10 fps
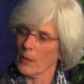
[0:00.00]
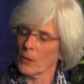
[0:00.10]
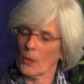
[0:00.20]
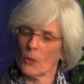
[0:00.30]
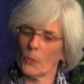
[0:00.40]

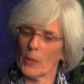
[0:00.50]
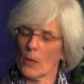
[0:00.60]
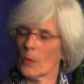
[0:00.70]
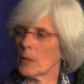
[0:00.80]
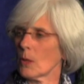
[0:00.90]
So we
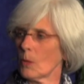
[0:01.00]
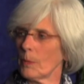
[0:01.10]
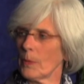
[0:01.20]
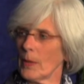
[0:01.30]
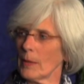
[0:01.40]
always hope
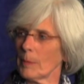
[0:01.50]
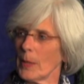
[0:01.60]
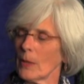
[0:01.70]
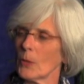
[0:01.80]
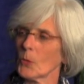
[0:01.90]
that
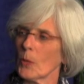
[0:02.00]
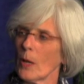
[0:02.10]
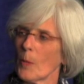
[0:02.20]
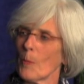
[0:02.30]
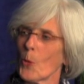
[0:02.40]
parents will
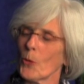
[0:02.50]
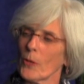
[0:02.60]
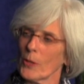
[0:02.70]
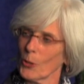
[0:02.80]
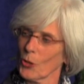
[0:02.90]
help more
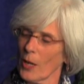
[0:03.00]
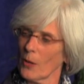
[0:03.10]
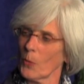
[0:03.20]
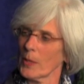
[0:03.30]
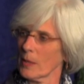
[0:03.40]
than their
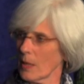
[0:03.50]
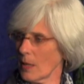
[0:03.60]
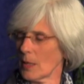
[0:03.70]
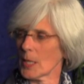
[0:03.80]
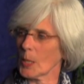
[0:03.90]
child once they
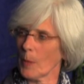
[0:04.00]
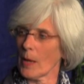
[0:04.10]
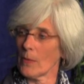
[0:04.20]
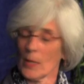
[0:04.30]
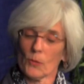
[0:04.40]
get in a
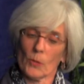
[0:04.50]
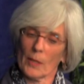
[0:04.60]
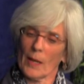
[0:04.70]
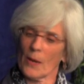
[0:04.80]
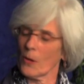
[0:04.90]
spot. And that's
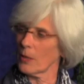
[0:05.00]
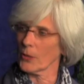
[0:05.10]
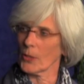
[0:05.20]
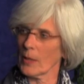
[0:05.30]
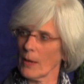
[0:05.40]
really how all our
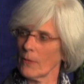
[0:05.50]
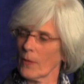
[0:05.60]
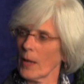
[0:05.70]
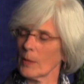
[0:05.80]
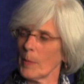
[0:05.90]
staff have
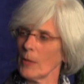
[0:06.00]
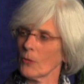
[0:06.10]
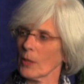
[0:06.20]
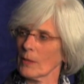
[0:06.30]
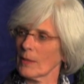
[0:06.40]
gotten to
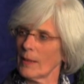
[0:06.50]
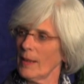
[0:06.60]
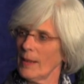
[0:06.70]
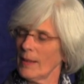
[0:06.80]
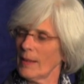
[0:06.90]
Matrix.
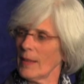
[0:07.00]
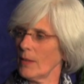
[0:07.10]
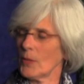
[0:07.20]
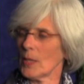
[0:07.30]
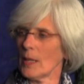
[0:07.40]

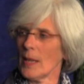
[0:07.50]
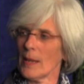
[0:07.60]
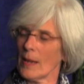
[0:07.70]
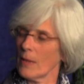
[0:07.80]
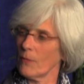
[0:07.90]
They've said,
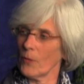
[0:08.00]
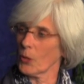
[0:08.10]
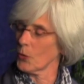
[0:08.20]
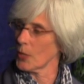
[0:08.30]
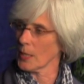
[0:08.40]
hey, I've
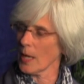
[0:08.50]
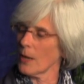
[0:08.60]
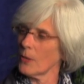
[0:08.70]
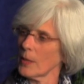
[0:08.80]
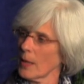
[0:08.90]
figured this
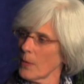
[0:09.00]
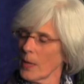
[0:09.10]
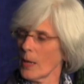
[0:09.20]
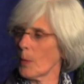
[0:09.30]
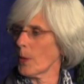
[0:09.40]
out and I want
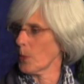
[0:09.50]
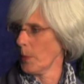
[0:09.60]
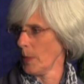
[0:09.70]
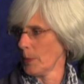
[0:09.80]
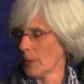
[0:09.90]
to help other
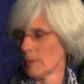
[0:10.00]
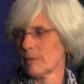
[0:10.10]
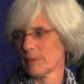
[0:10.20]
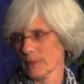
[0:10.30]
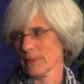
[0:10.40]
people.
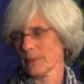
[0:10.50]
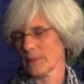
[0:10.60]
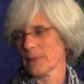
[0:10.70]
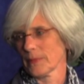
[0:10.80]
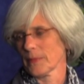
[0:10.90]
Mm -hmm,
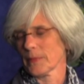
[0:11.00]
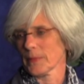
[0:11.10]
mm -hmm.